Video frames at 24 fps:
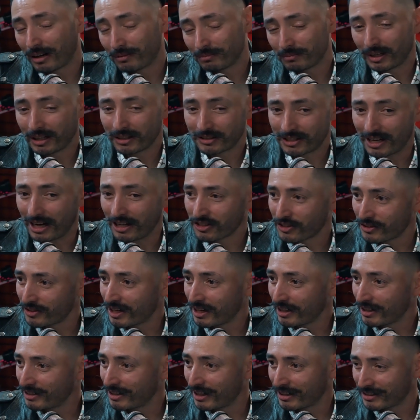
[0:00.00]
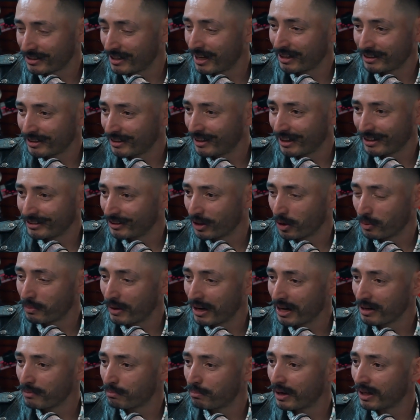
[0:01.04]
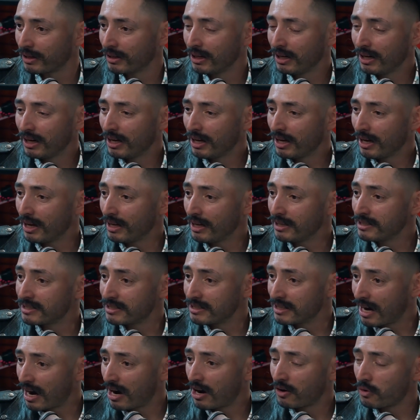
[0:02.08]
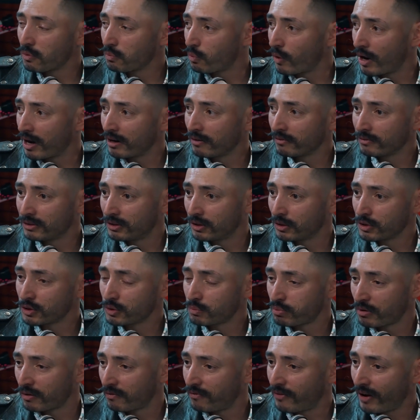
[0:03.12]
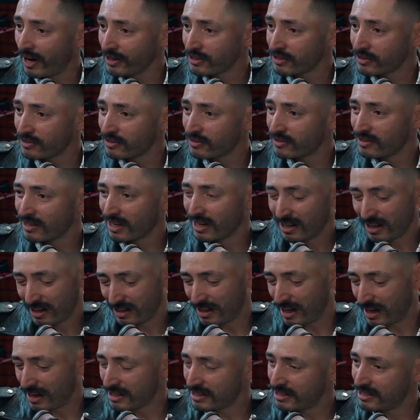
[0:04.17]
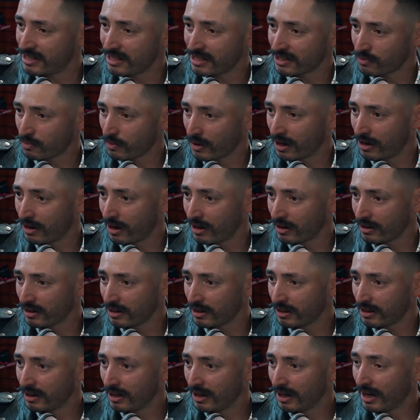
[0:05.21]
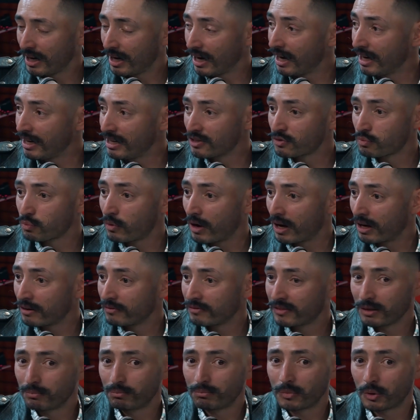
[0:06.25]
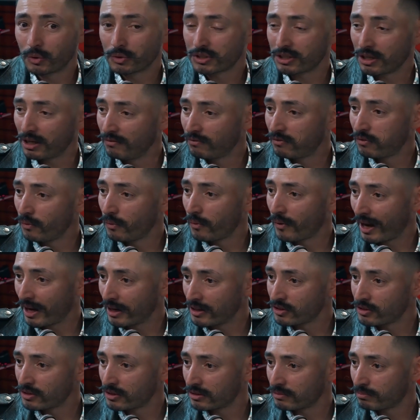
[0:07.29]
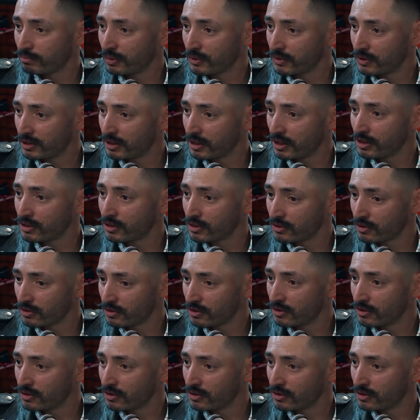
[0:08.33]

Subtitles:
Well, I'm exaggerating. That's not nobody, but it's now one of those professions that is disregarded and is one of the most influential positions